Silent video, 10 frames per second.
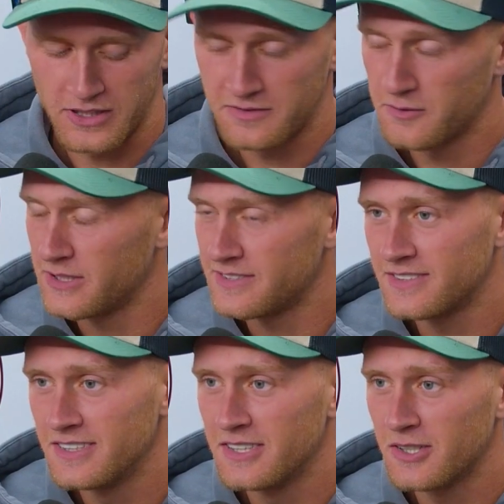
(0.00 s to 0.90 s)
And his footy's
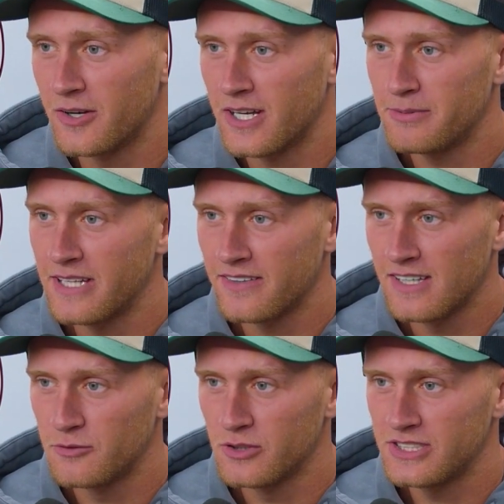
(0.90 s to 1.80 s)
gone up another
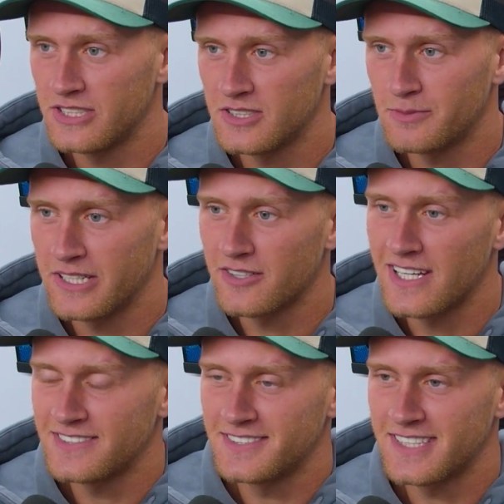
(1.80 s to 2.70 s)
level this year. He's been
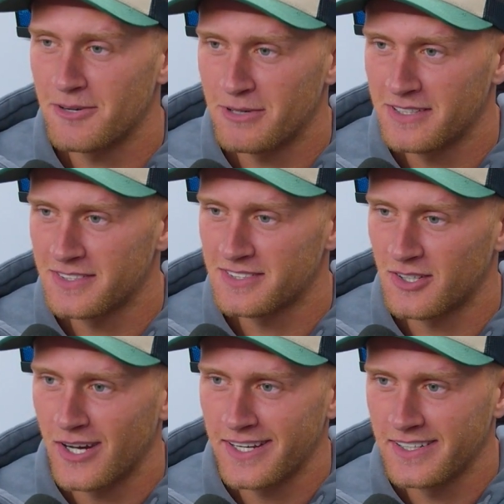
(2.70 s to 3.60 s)
great since coming into the
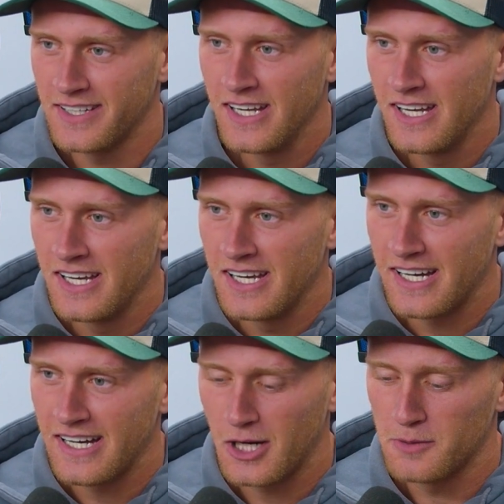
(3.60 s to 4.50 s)
side, and
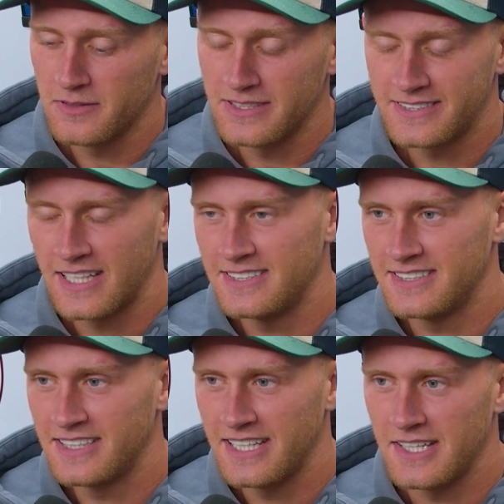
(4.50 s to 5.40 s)
hopefully he stays
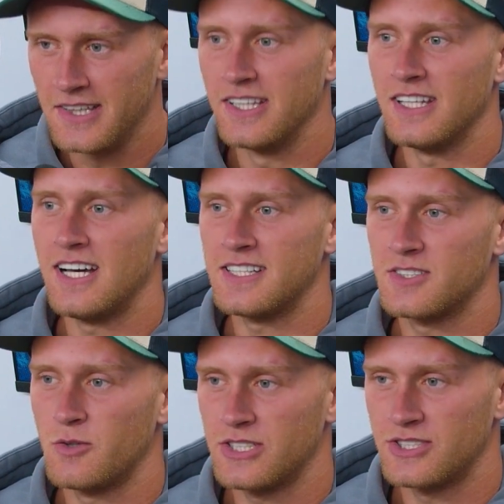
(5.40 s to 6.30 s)
in there. The last
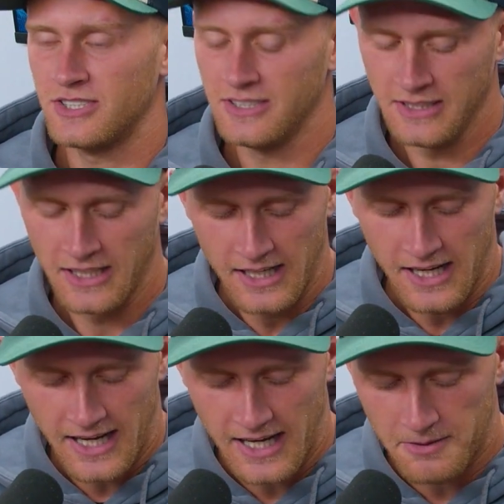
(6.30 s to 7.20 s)
question
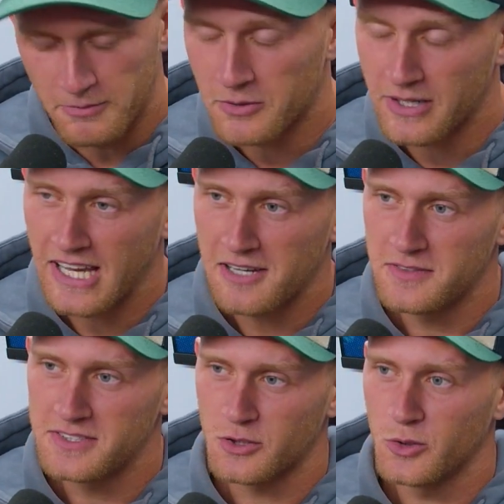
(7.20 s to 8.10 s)
that we have
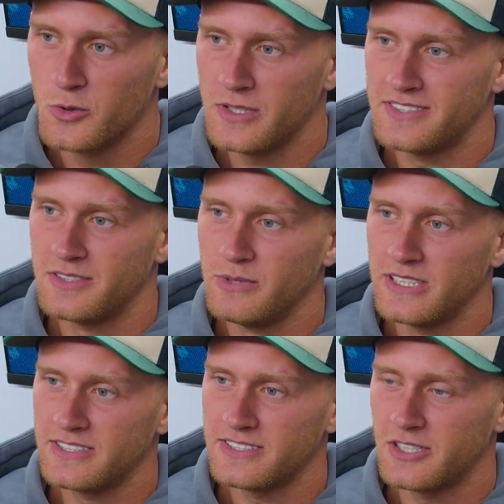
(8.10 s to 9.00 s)
is, who is the
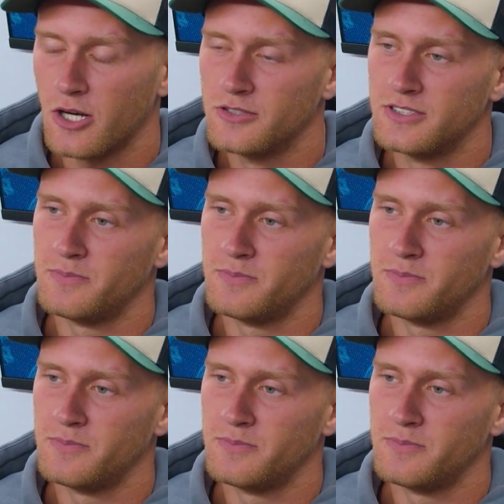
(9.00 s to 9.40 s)
biggest coach's